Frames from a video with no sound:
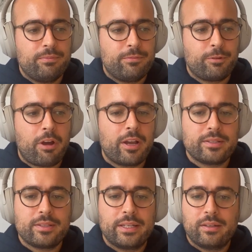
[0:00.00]
for
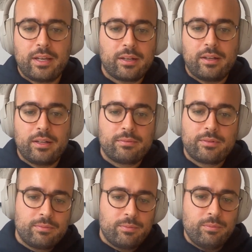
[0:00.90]
us, and
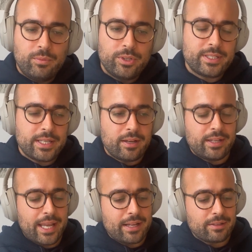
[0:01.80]
what you said
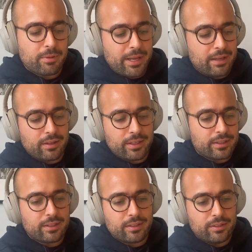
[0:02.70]
earlier, Adam, about like
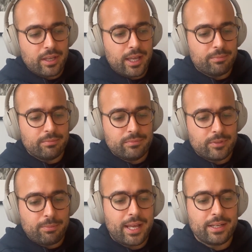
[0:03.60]

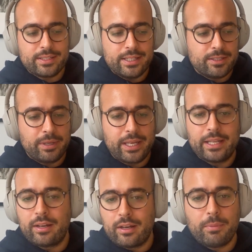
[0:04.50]
the planners need to be
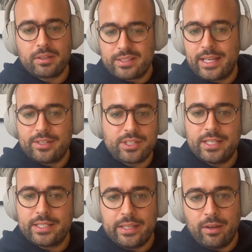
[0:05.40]
in and amongst the
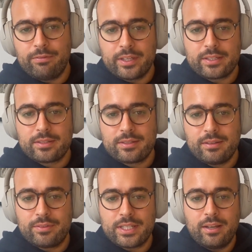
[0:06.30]
engineers in the office.
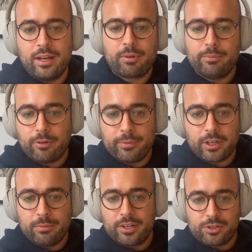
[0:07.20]
Obviously, I'm come from a
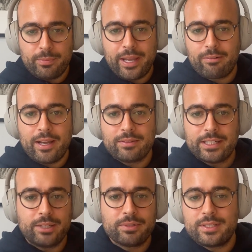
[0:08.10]
commercial background, and
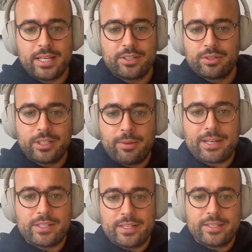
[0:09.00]
it was essential that you
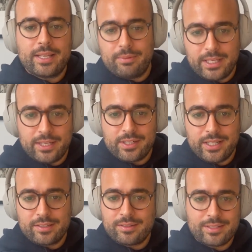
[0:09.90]
actually sit with the
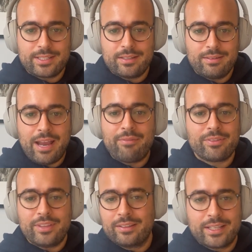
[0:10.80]
engineers, because it's
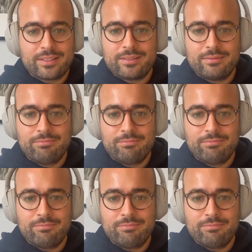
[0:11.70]
everything that's